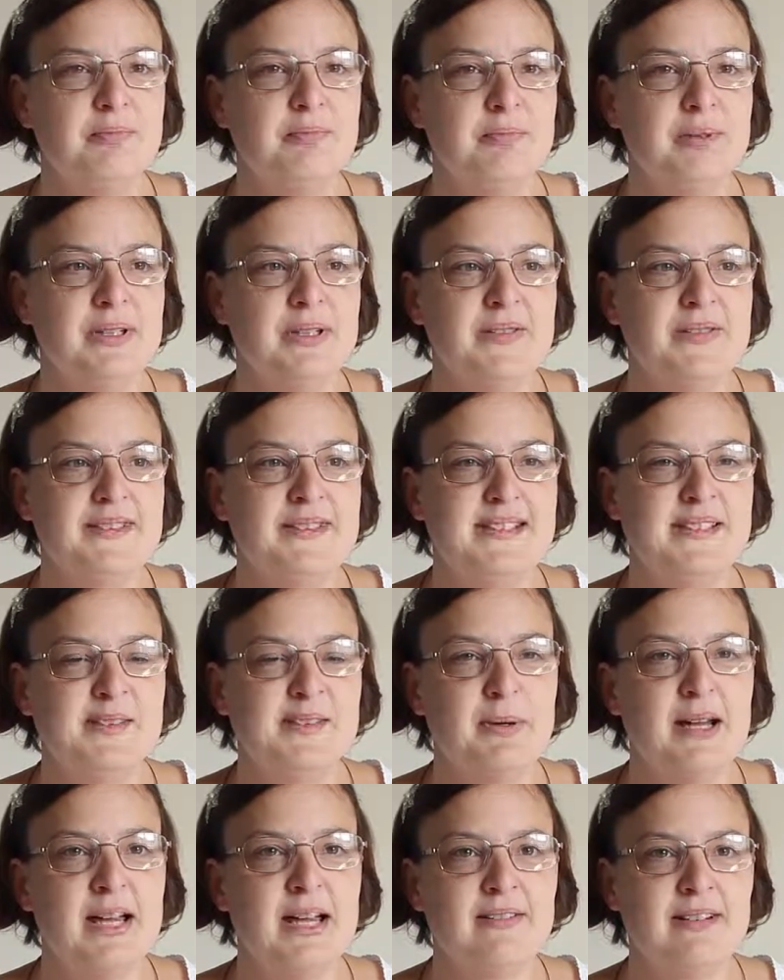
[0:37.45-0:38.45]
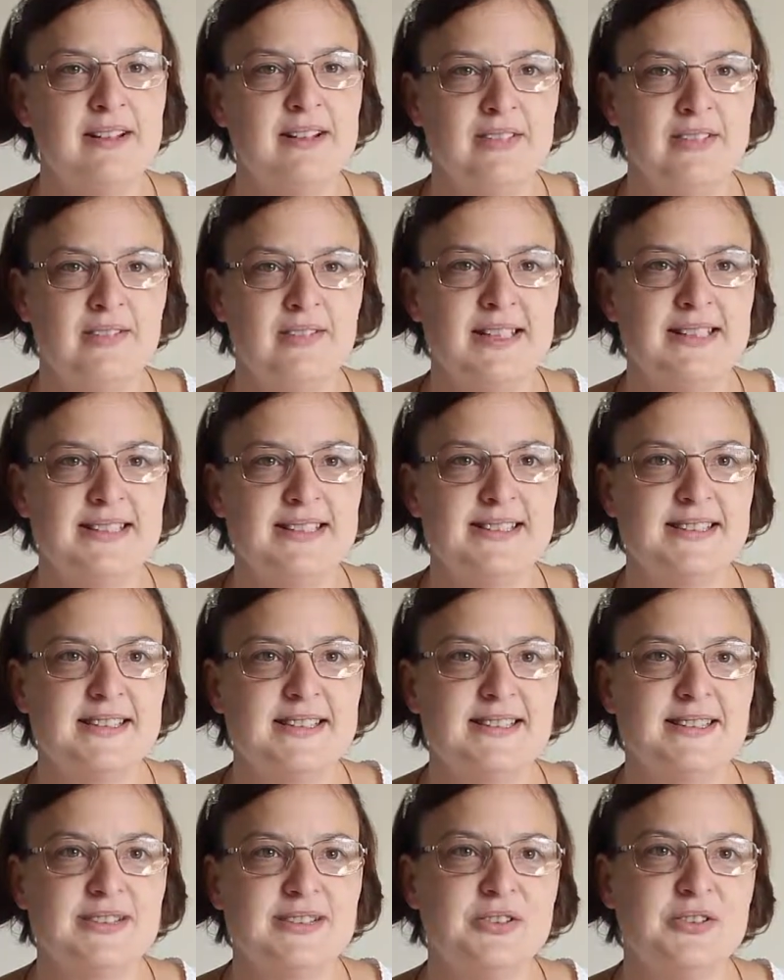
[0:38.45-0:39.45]
but there was a spiral of events
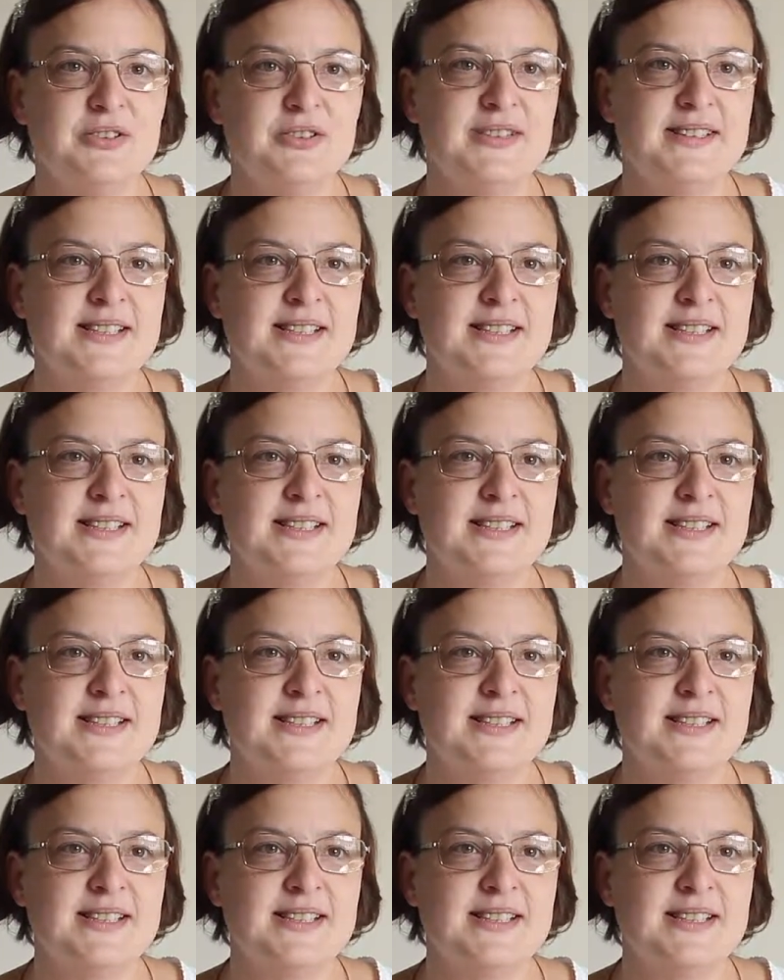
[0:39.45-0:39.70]
that sort of